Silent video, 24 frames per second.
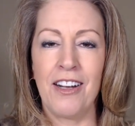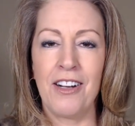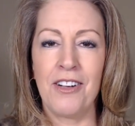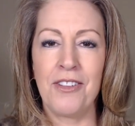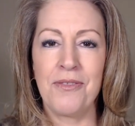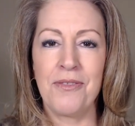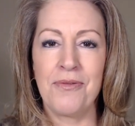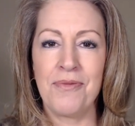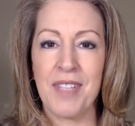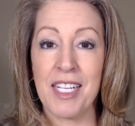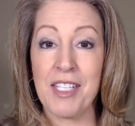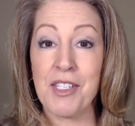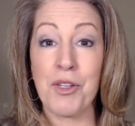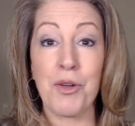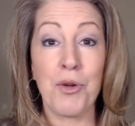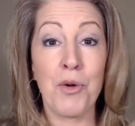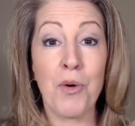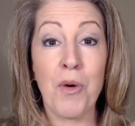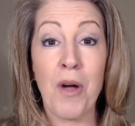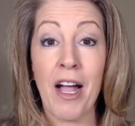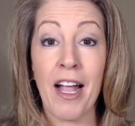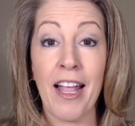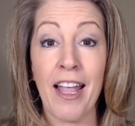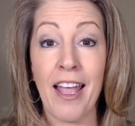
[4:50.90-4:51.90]
that's who
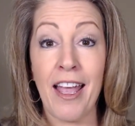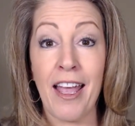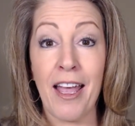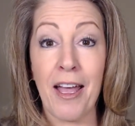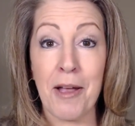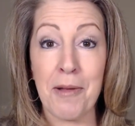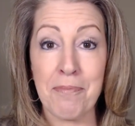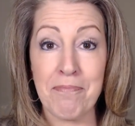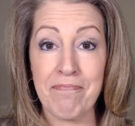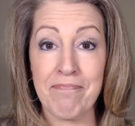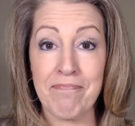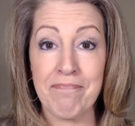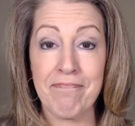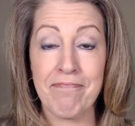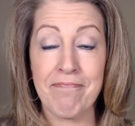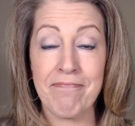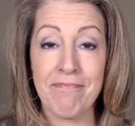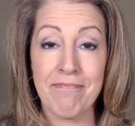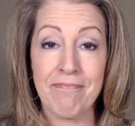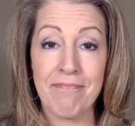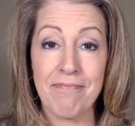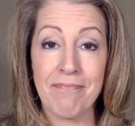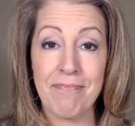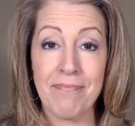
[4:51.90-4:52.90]
I am.
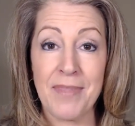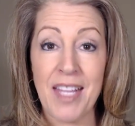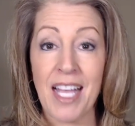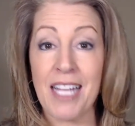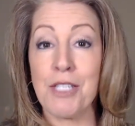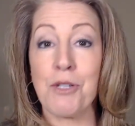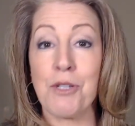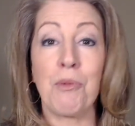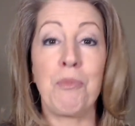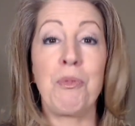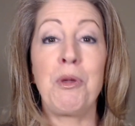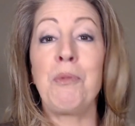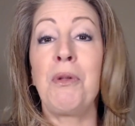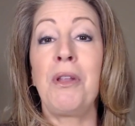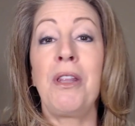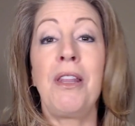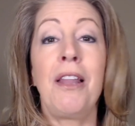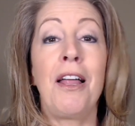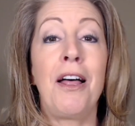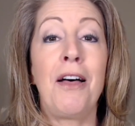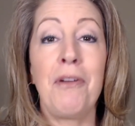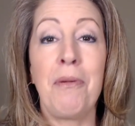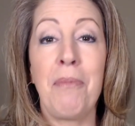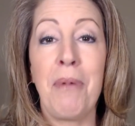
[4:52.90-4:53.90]
That's what people
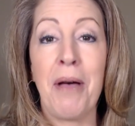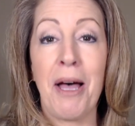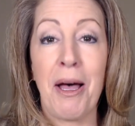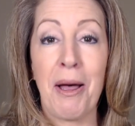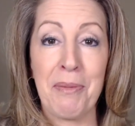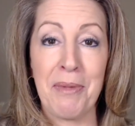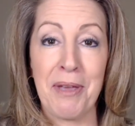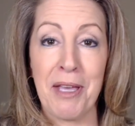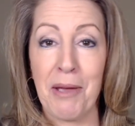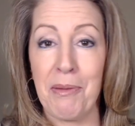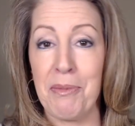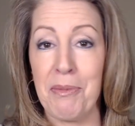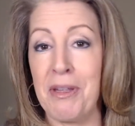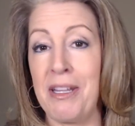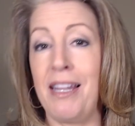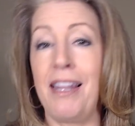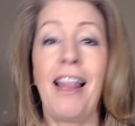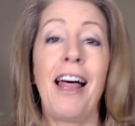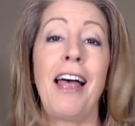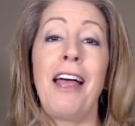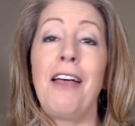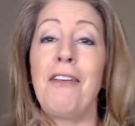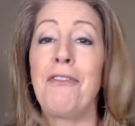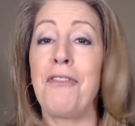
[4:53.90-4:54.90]
love about me. I'm the
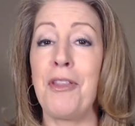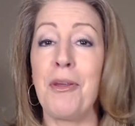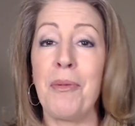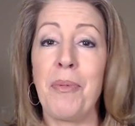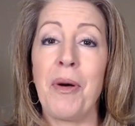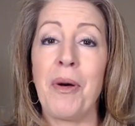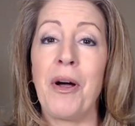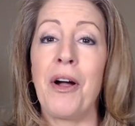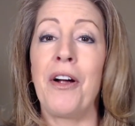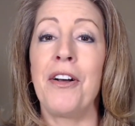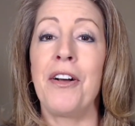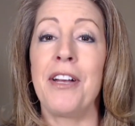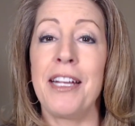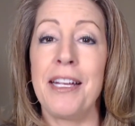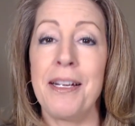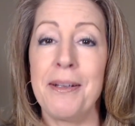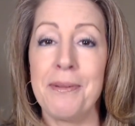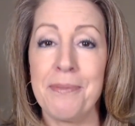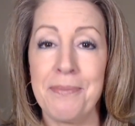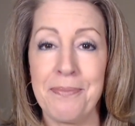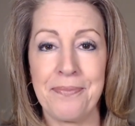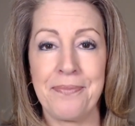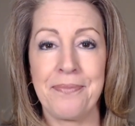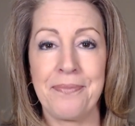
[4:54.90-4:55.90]
life of the party.
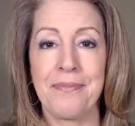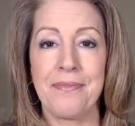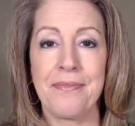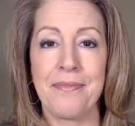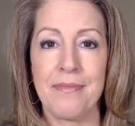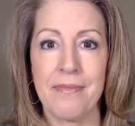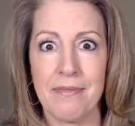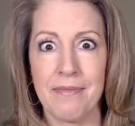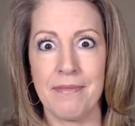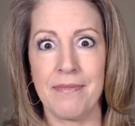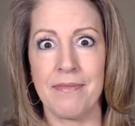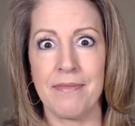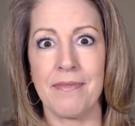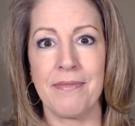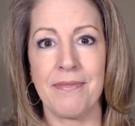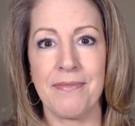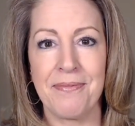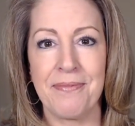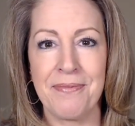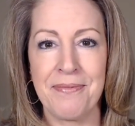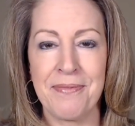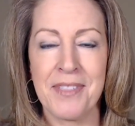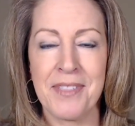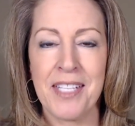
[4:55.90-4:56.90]
And
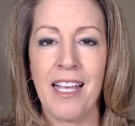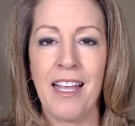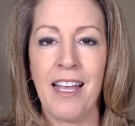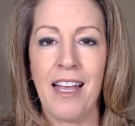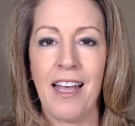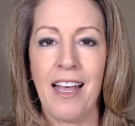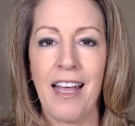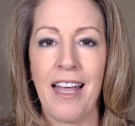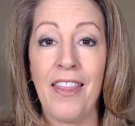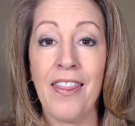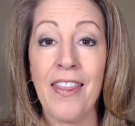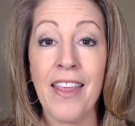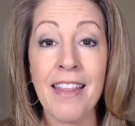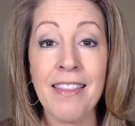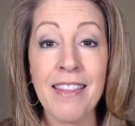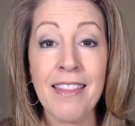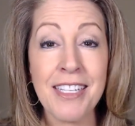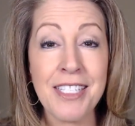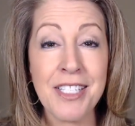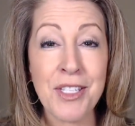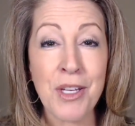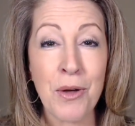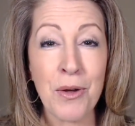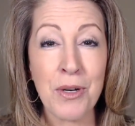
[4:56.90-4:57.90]
then
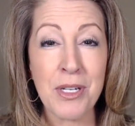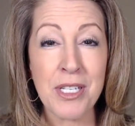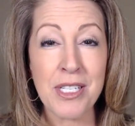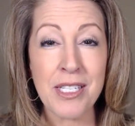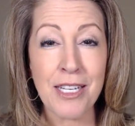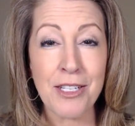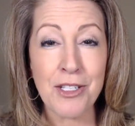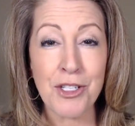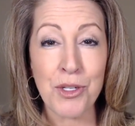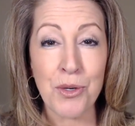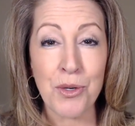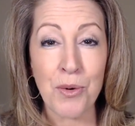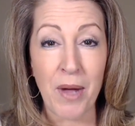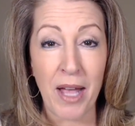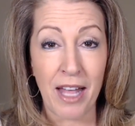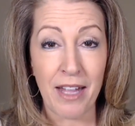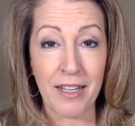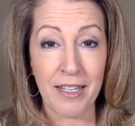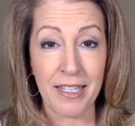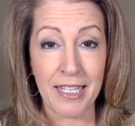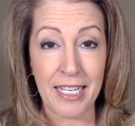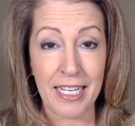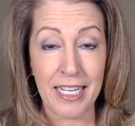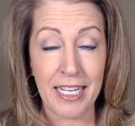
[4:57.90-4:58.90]
let's go to
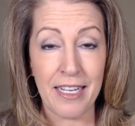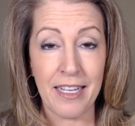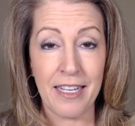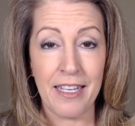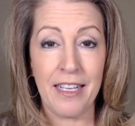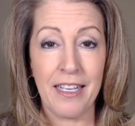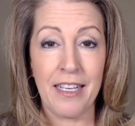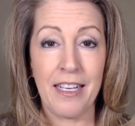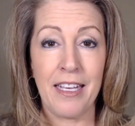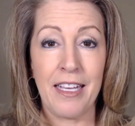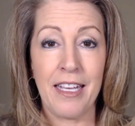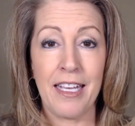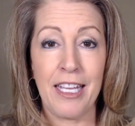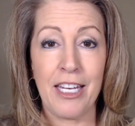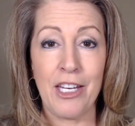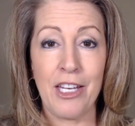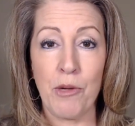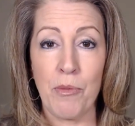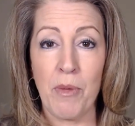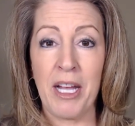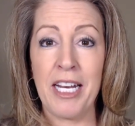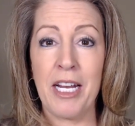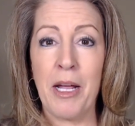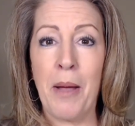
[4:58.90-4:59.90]
sensuality. You
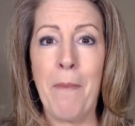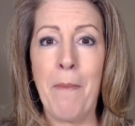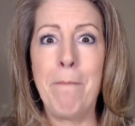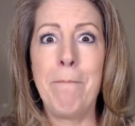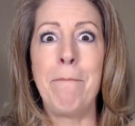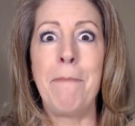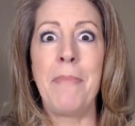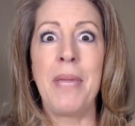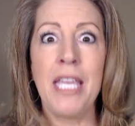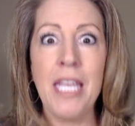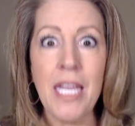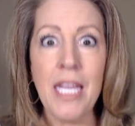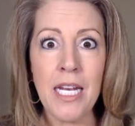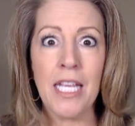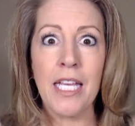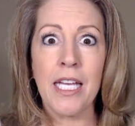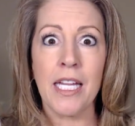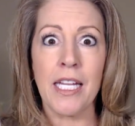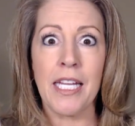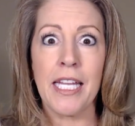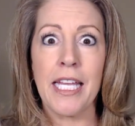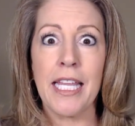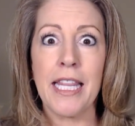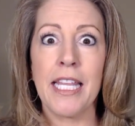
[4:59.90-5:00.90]
might
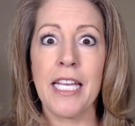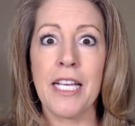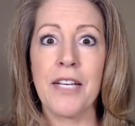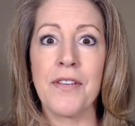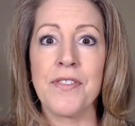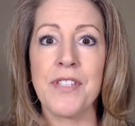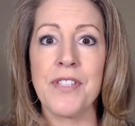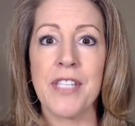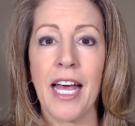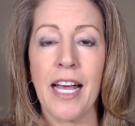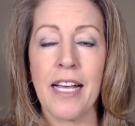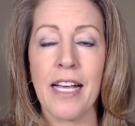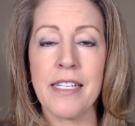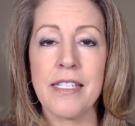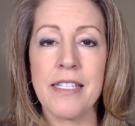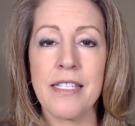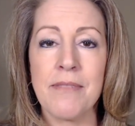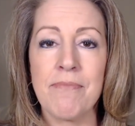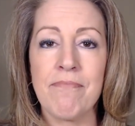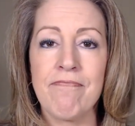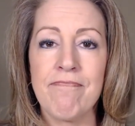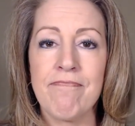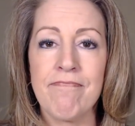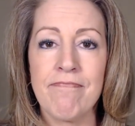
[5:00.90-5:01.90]
immediately think of sex.
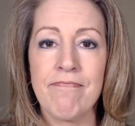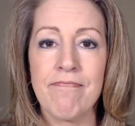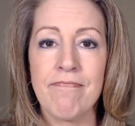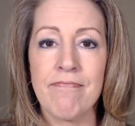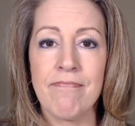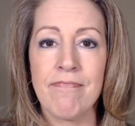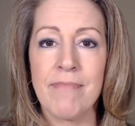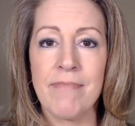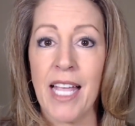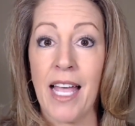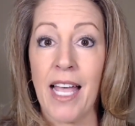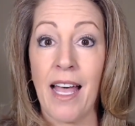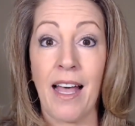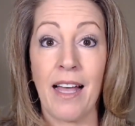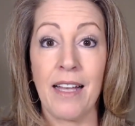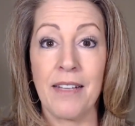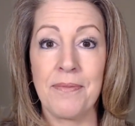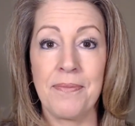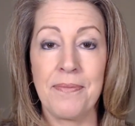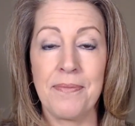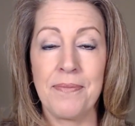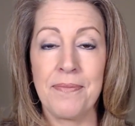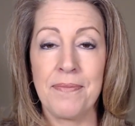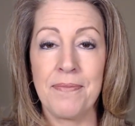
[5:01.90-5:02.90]
Yeah.
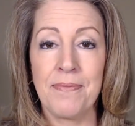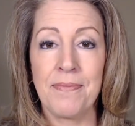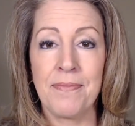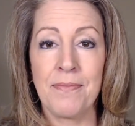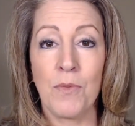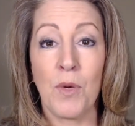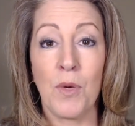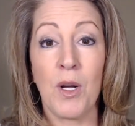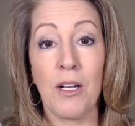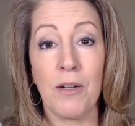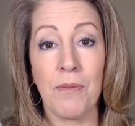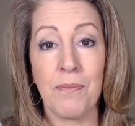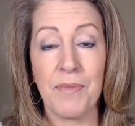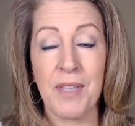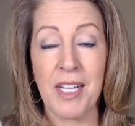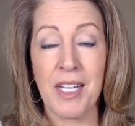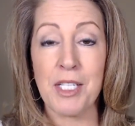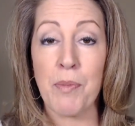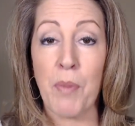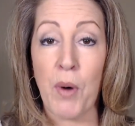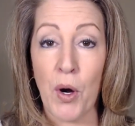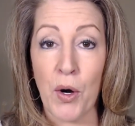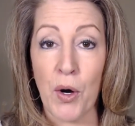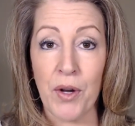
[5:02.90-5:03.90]
Well, that's part of